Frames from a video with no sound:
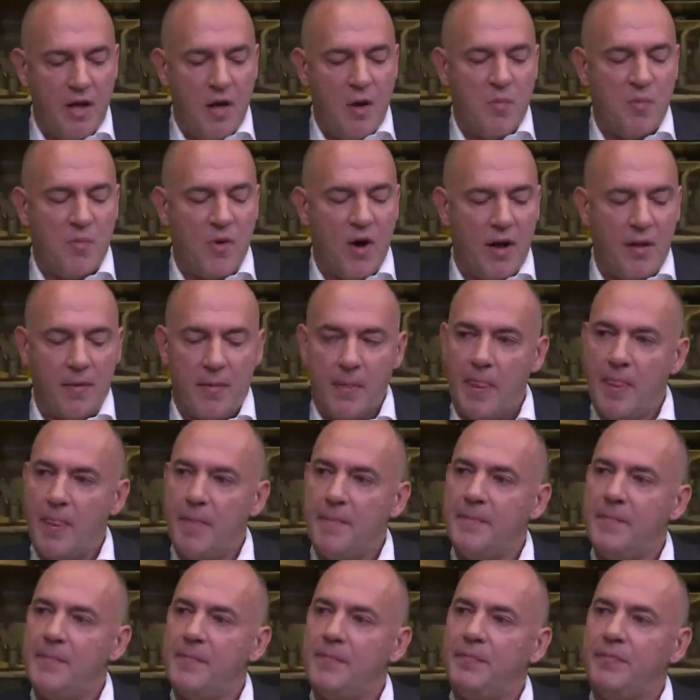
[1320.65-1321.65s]
Even if you
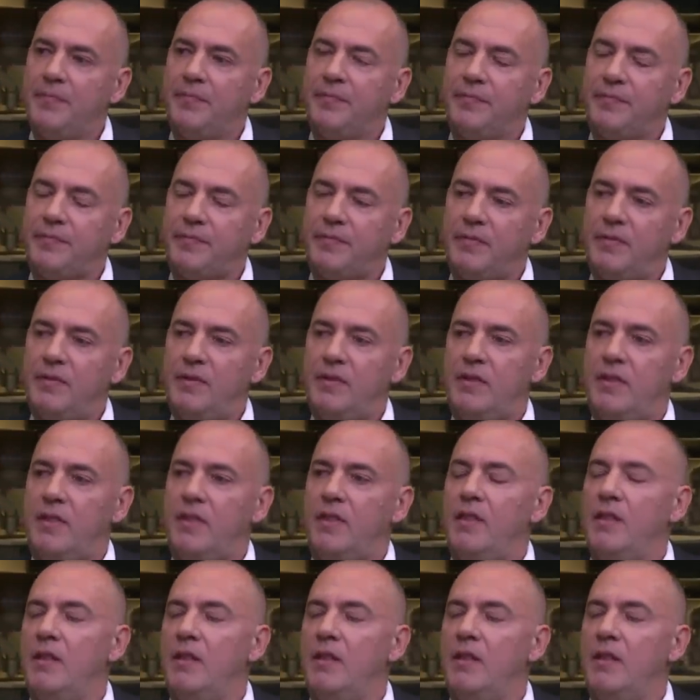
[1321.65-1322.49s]
just took that, you